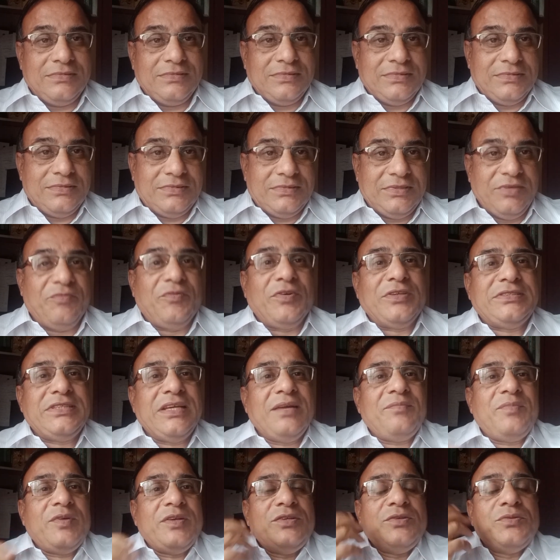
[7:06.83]
So for
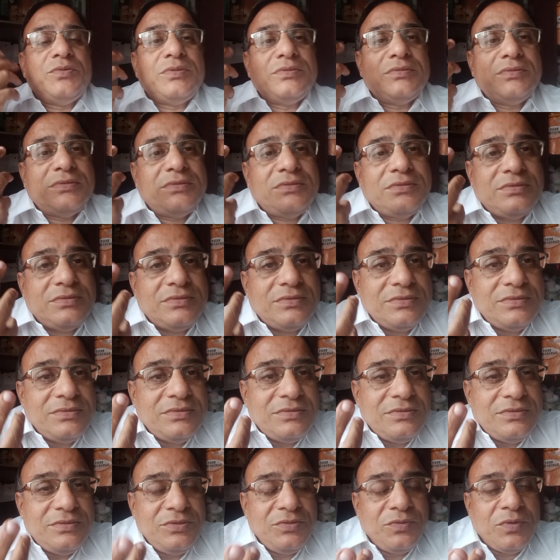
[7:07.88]
example,
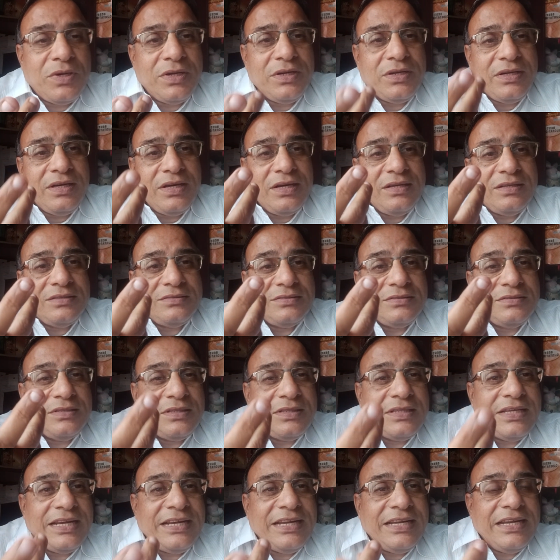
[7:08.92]
you want to
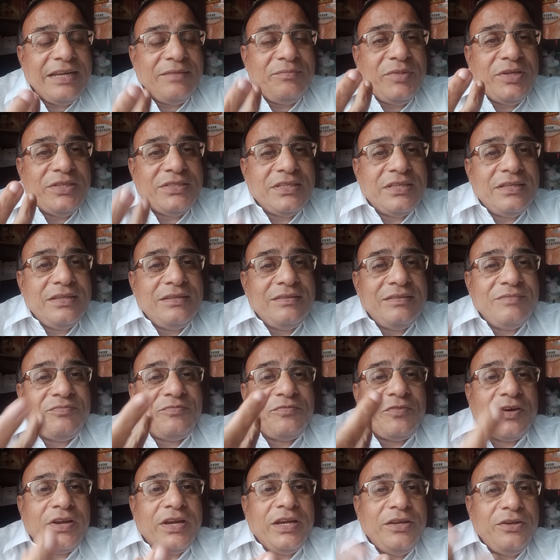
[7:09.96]
get an admission in
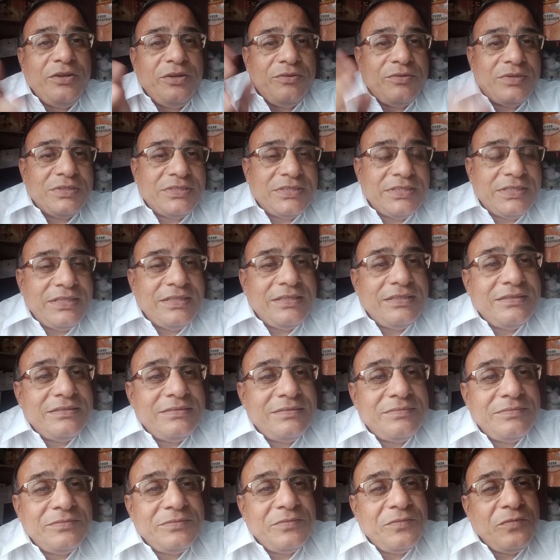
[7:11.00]
foreign university.
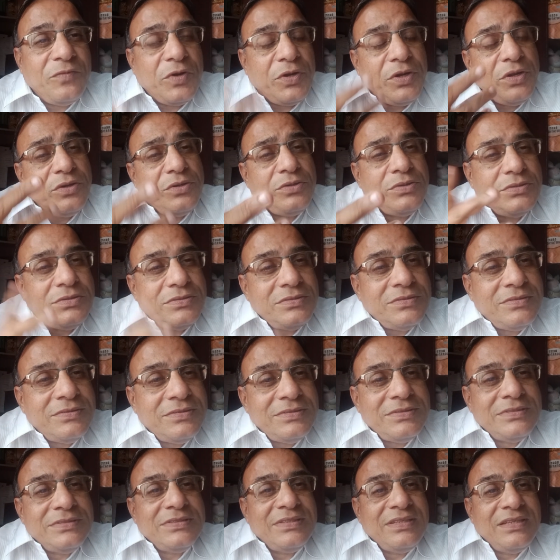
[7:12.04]
What do?
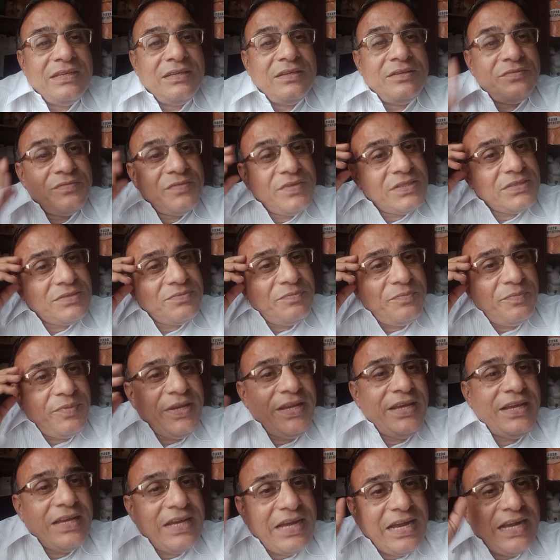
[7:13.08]
First,
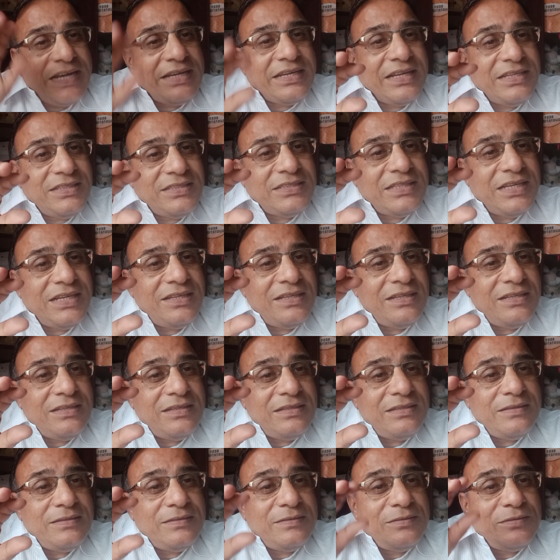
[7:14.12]
bring attention
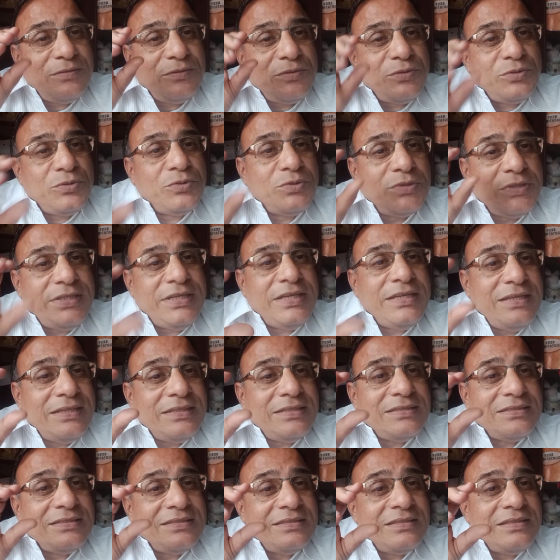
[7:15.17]
to the
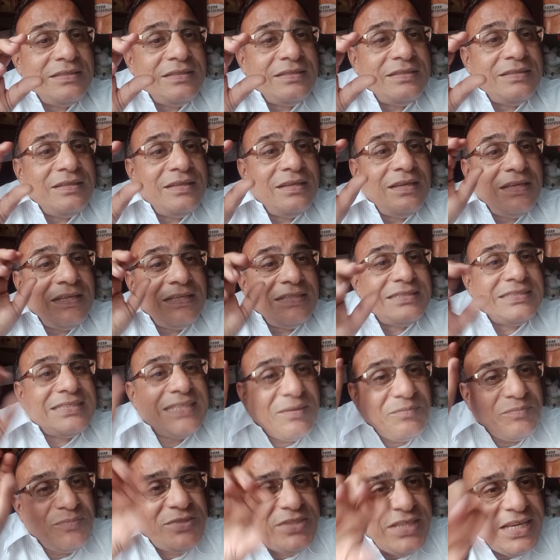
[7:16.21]

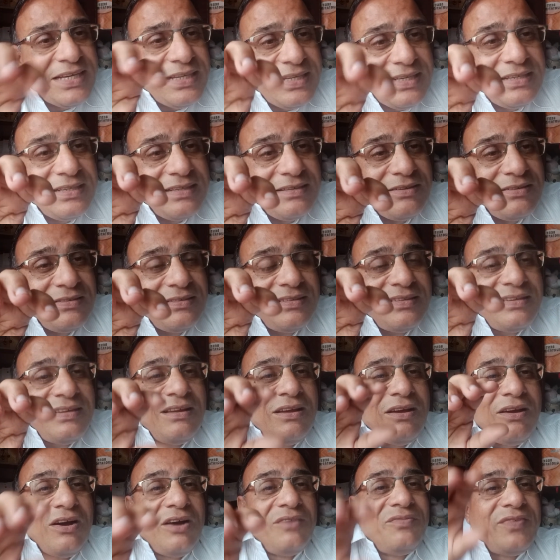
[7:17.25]
subject
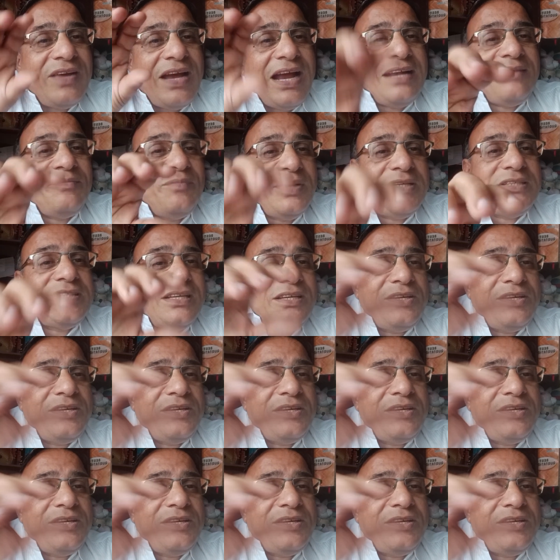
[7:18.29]
of admission